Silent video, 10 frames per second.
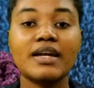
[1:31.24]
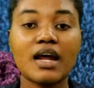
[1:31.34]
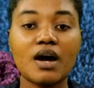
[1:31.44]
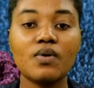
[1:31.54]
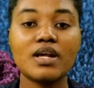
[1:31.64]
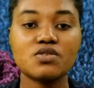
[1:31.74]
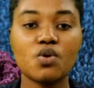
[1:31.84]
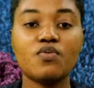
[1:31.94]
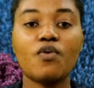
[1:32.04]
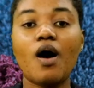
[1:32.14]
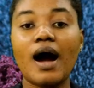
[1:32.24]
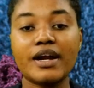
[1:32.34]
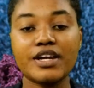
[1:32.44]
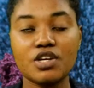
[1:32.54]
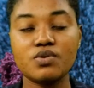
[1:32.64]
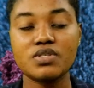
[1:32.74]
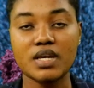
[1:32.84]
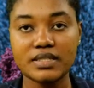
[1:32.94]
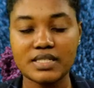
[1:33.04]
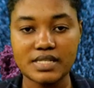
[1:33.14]
Now let's go for our news
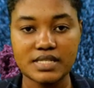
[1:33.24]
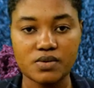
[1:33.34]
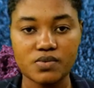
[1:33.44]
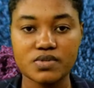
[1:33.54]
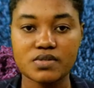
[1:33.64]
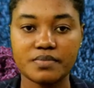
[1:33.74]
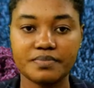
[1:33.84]
in details.